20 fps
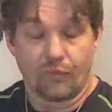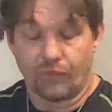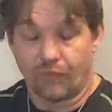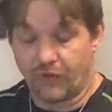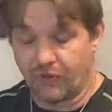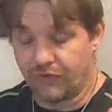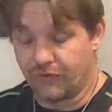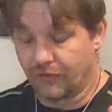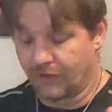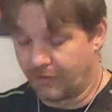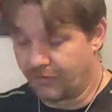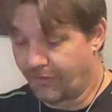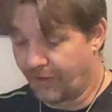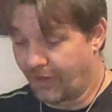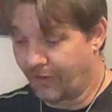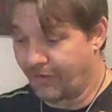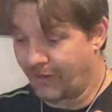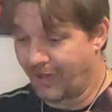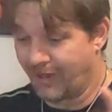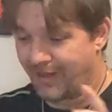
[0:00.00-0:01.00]
recently
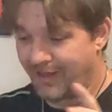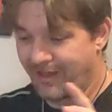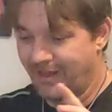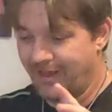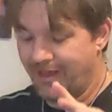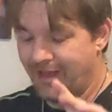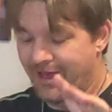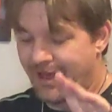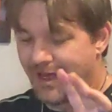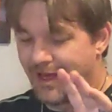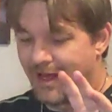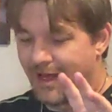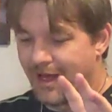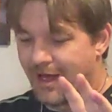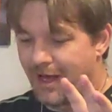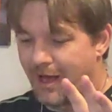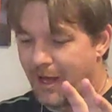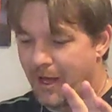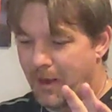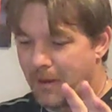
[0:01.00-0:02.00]

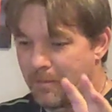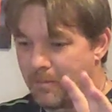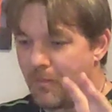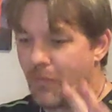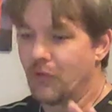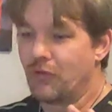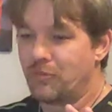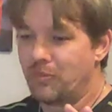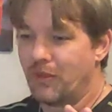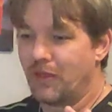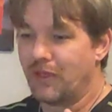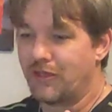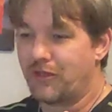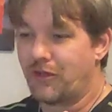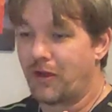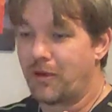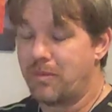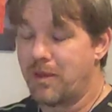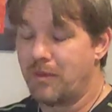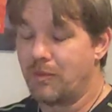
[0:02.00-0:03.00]
found. Most
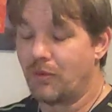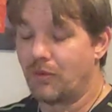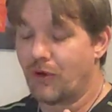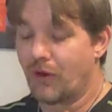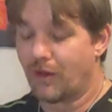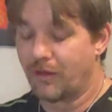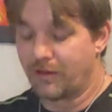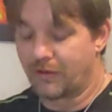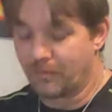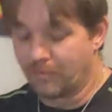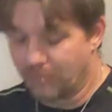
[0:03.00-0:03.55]
military people call this